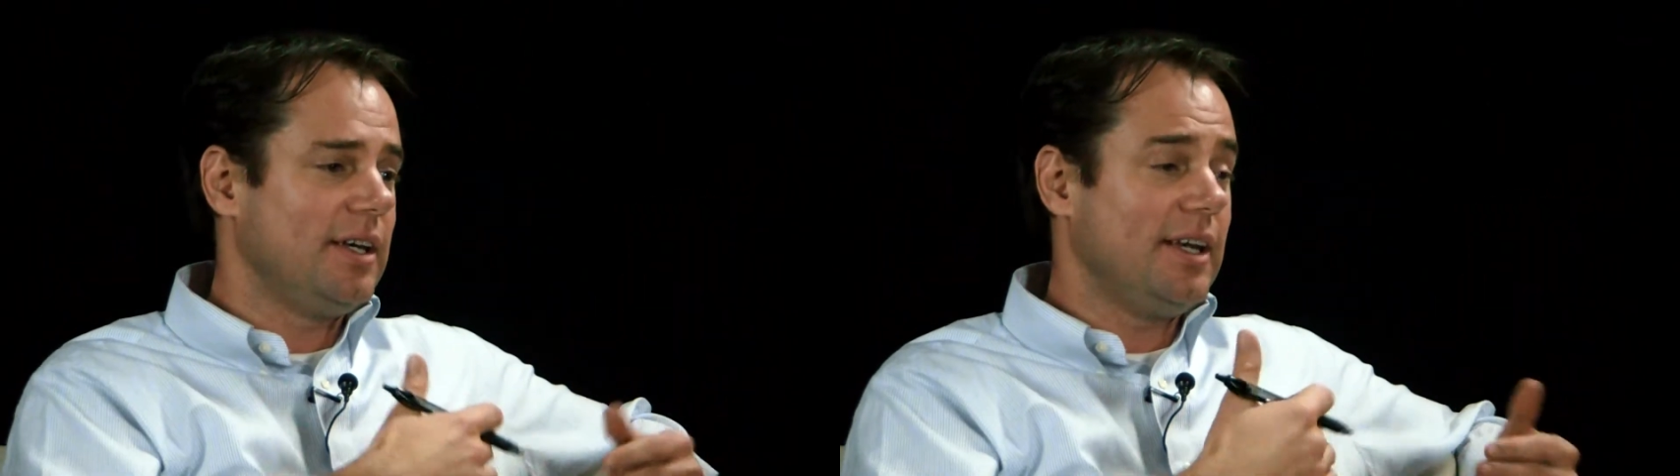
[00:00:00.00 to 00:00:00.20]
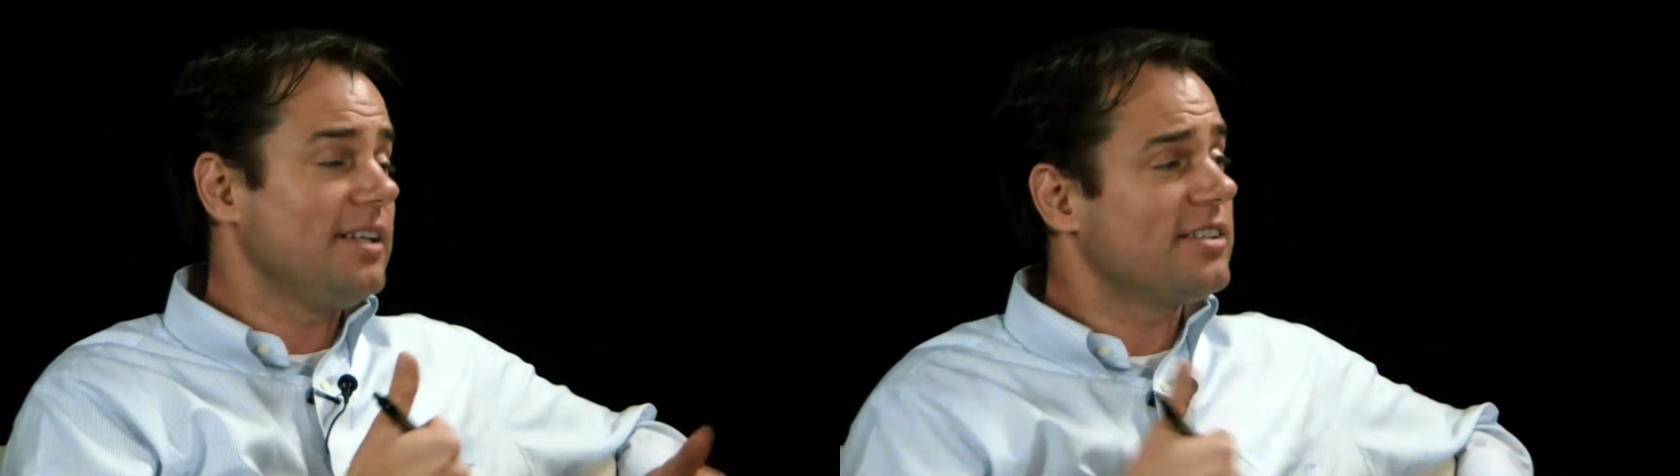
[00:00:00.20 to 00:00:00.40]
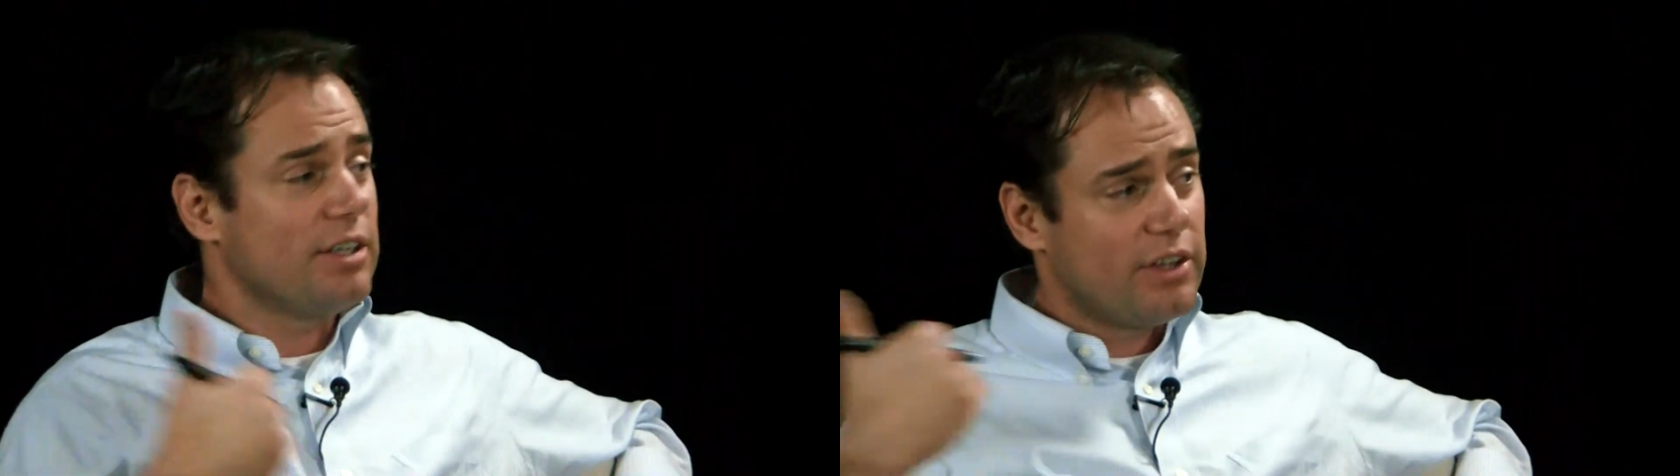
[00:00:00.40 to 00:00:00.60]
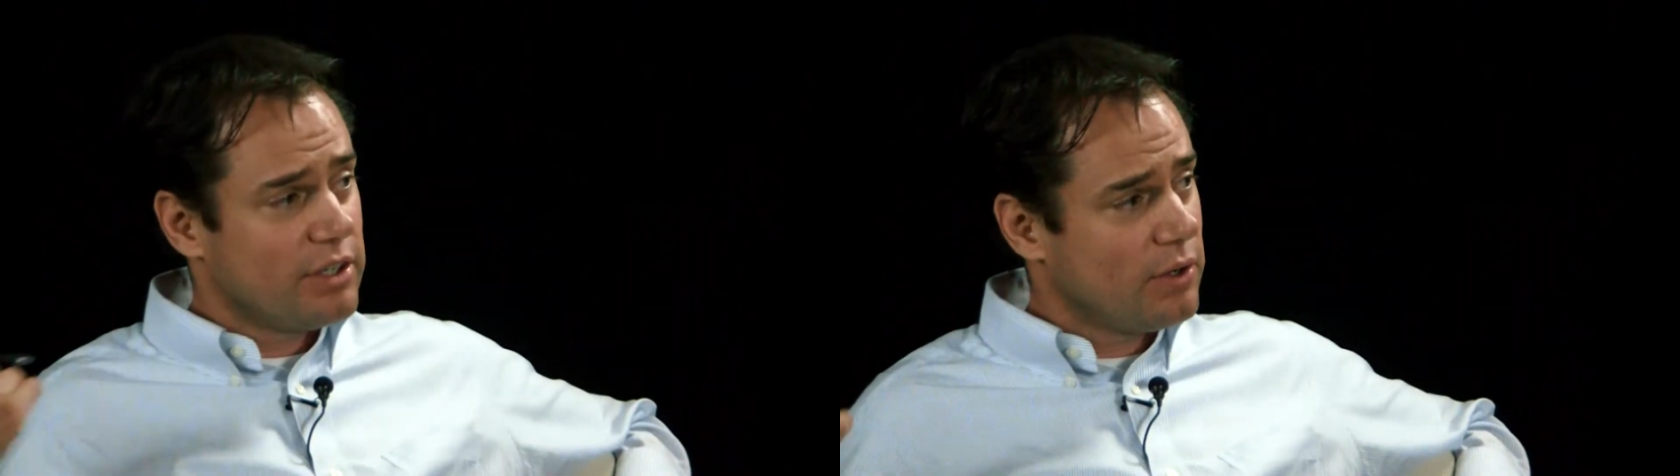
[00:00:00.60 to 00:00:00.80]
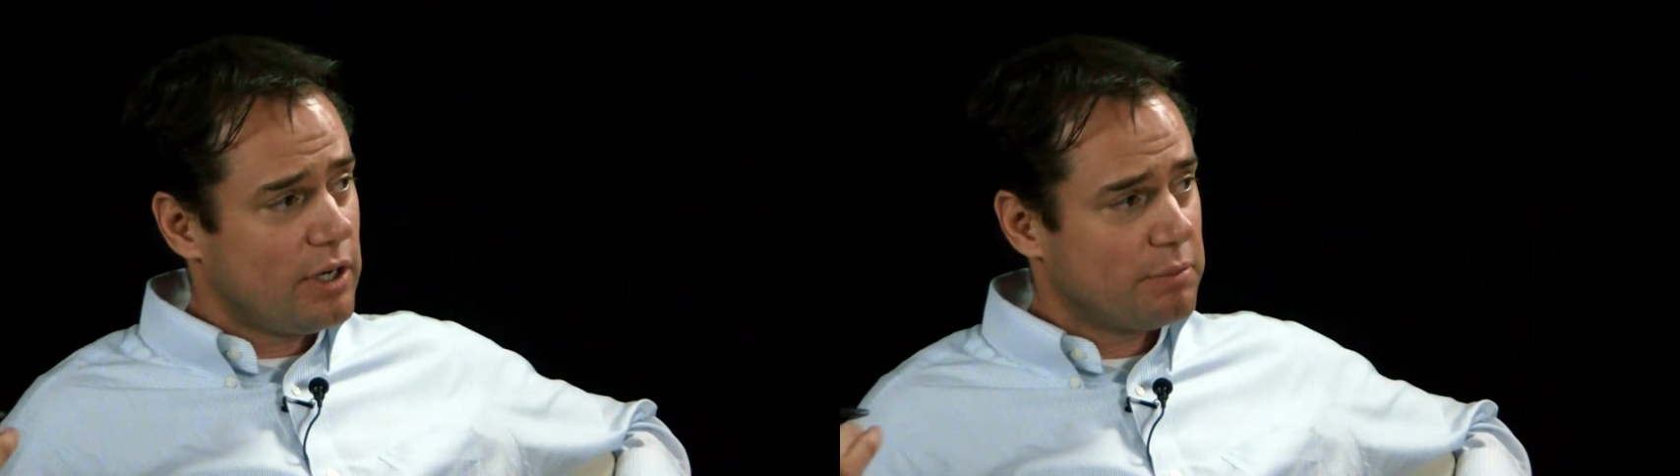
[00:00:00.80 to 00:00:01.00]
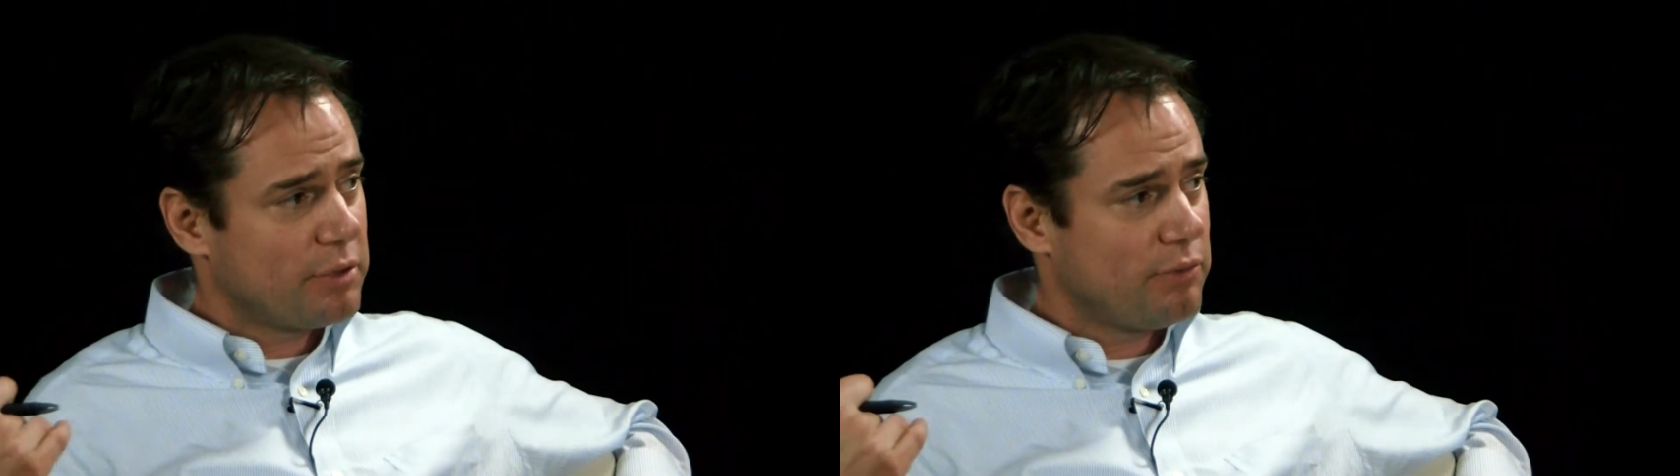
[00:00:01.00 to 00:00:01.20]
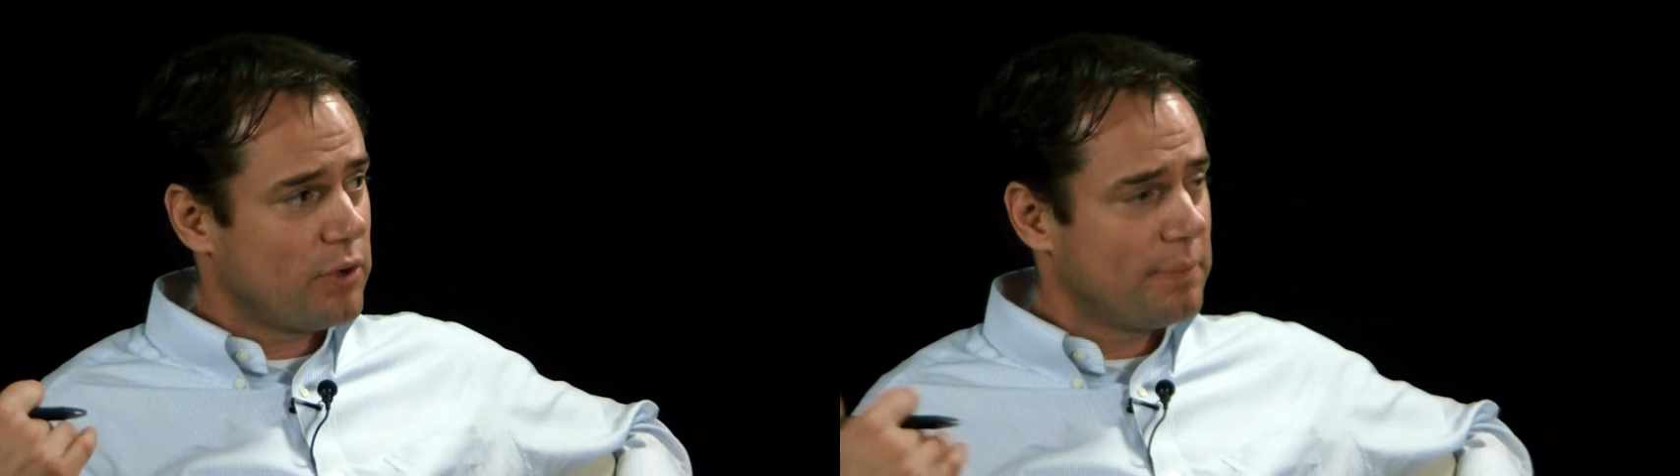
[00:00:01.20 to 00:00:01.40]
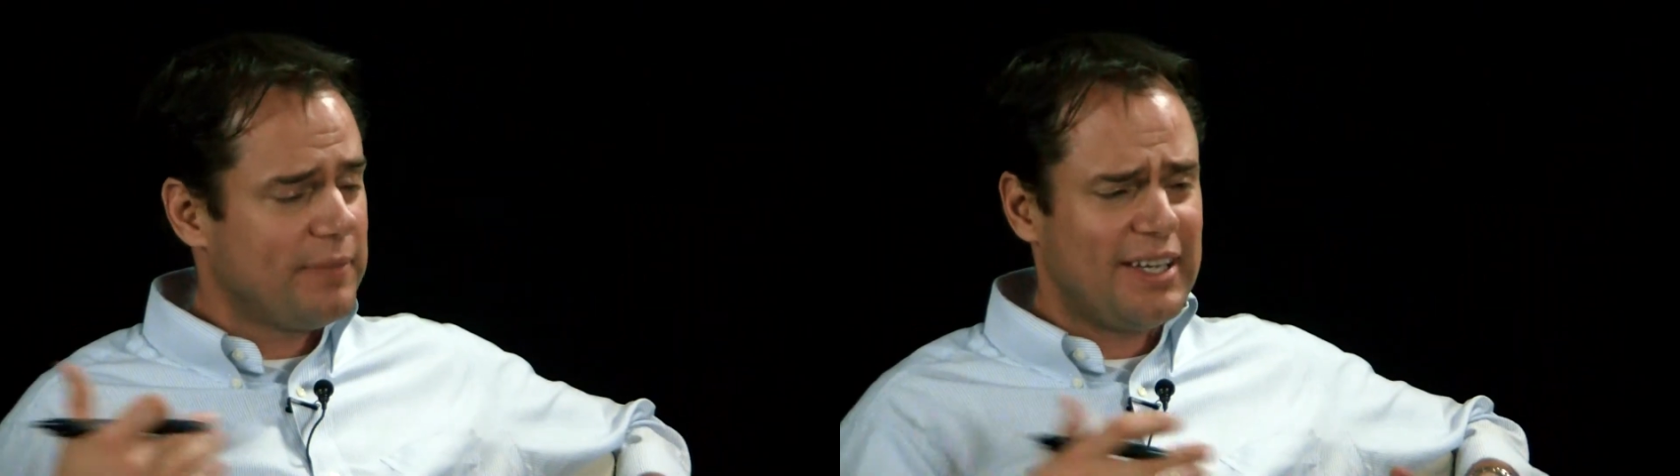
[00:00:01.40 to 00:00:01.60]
and still then go out and perform.